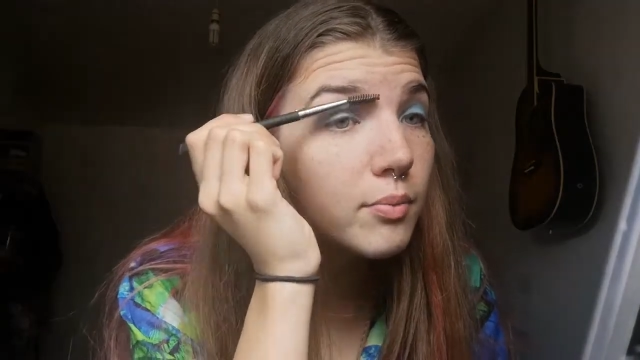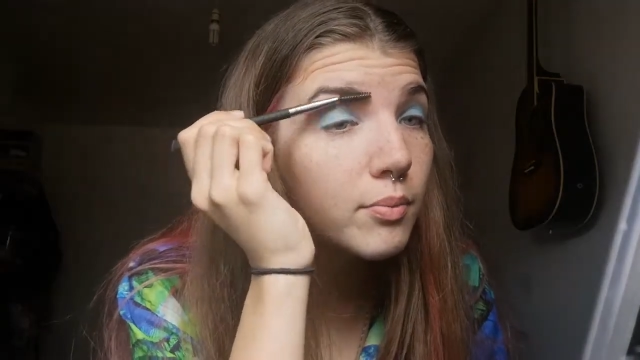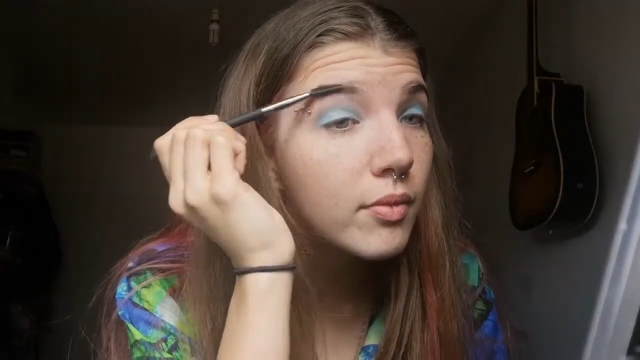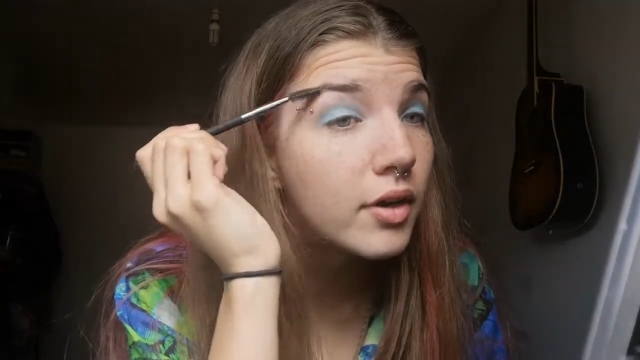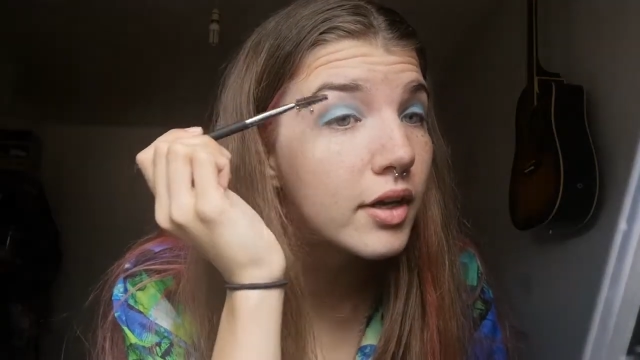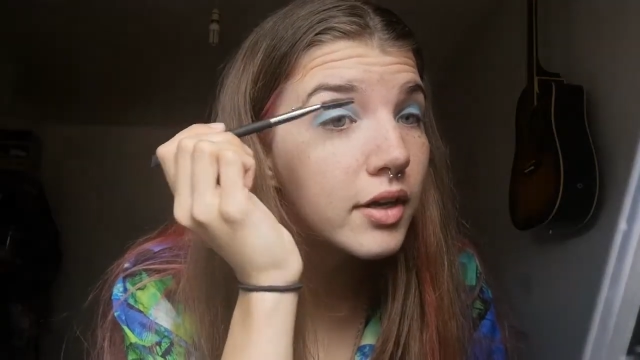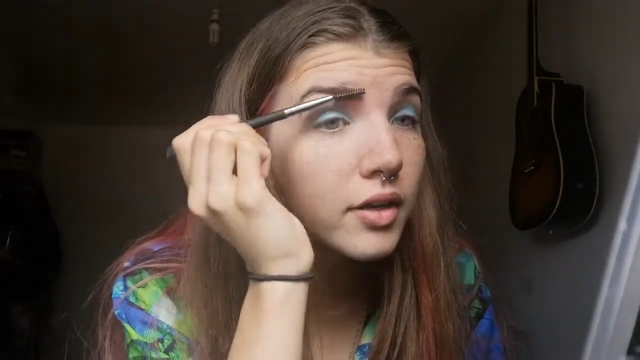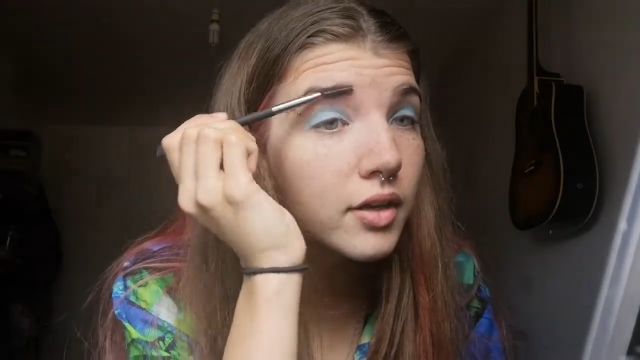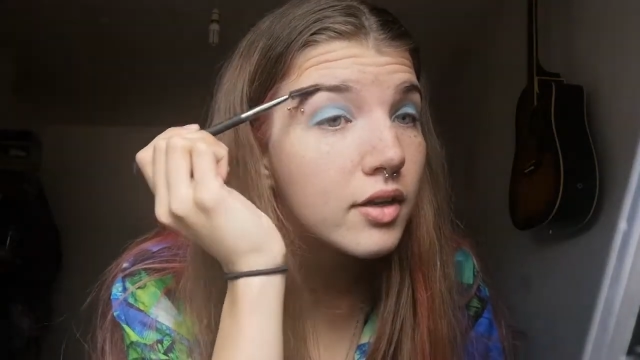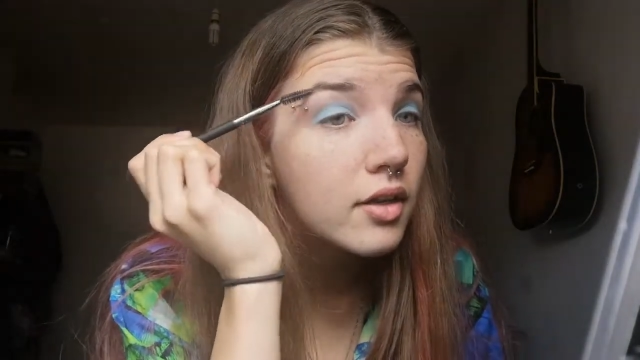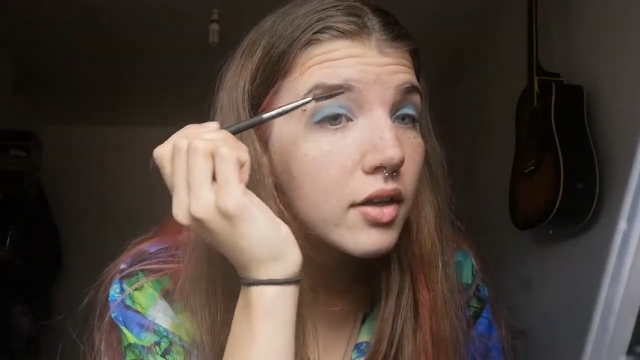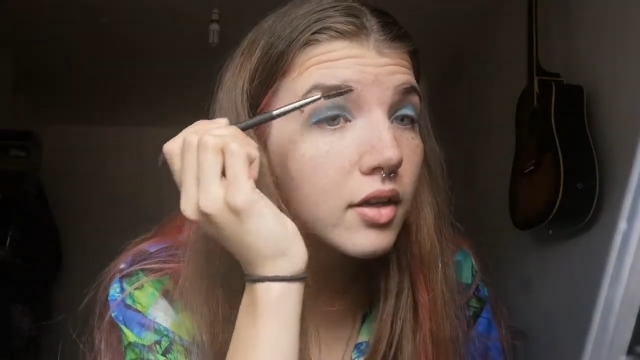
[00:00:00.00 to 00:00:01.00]
my
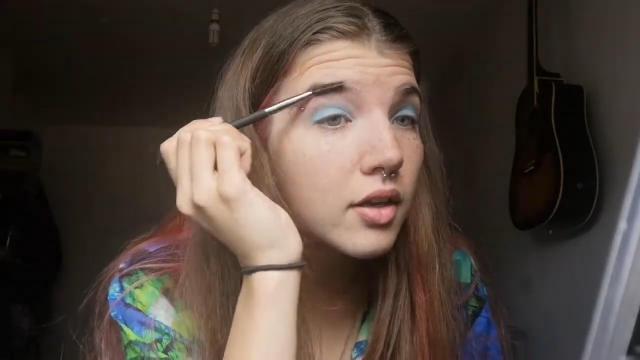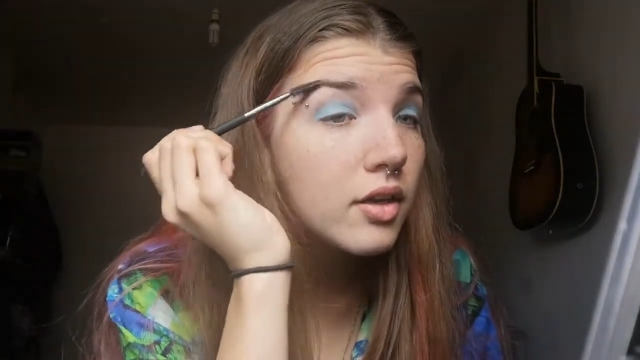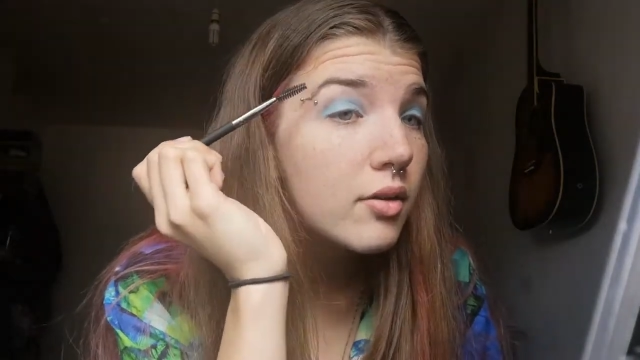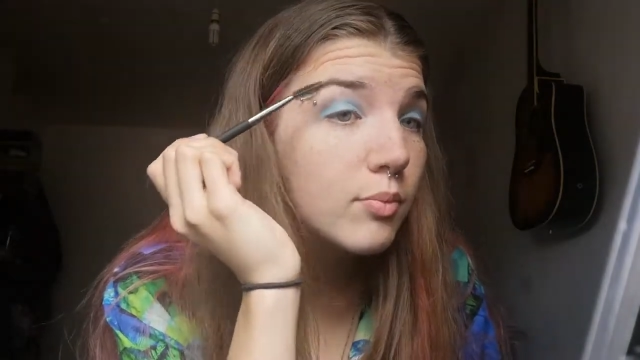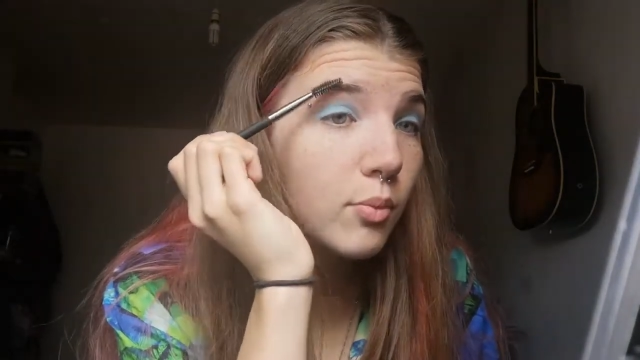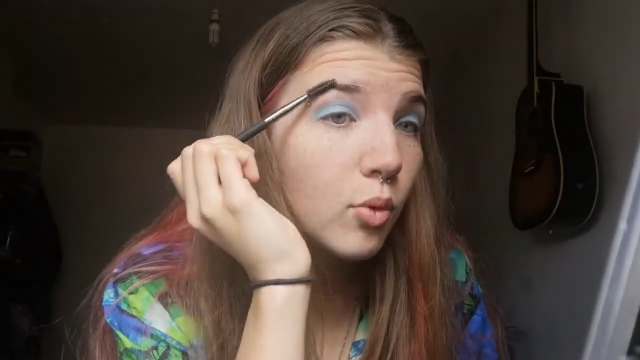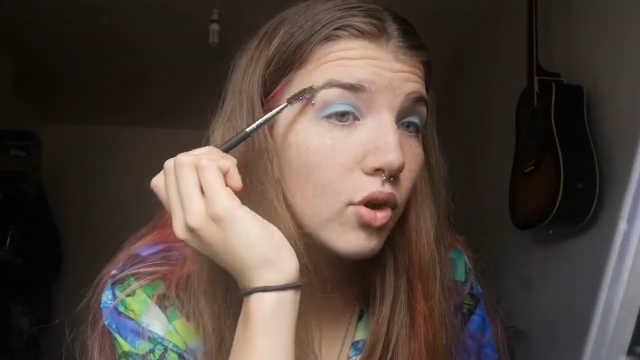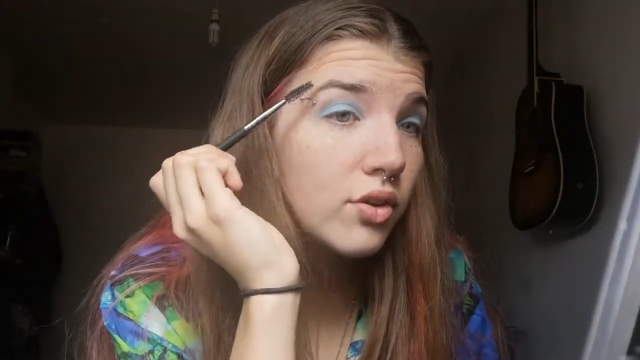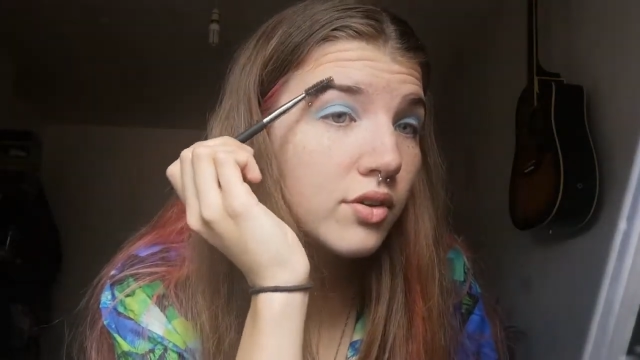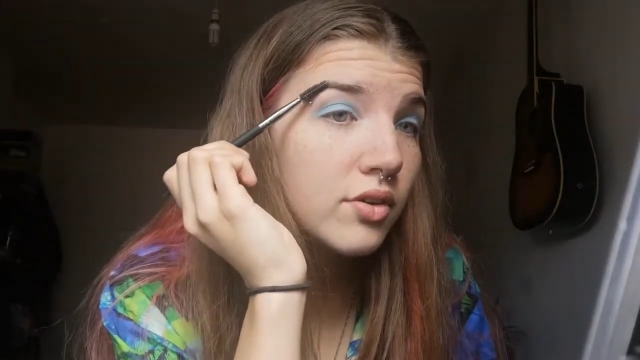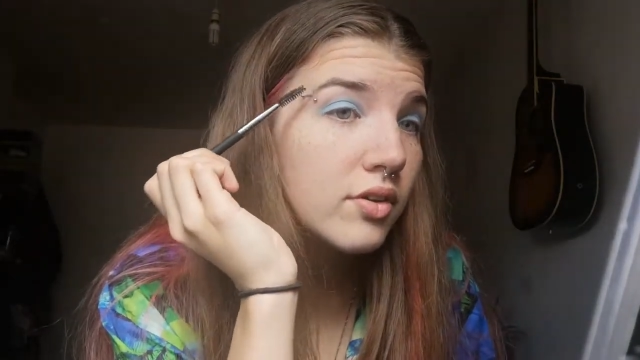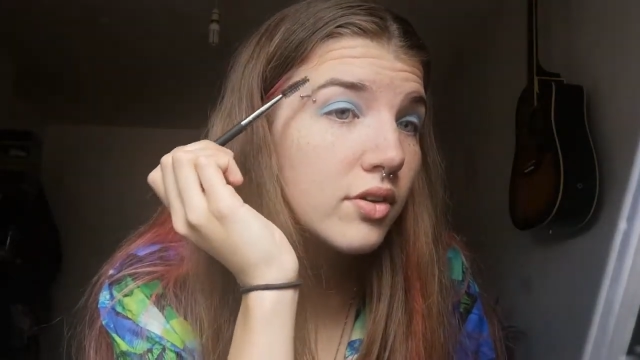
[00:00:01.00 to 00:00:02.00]

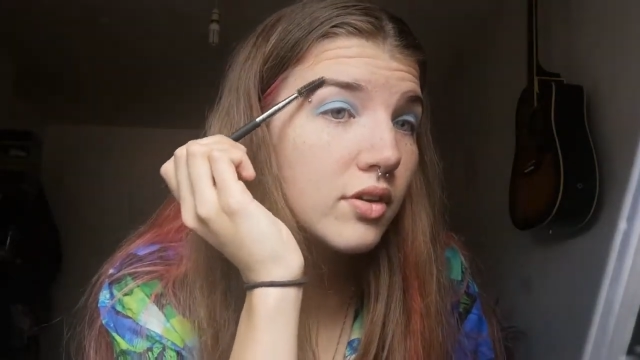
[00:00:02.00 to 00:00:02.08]
wand.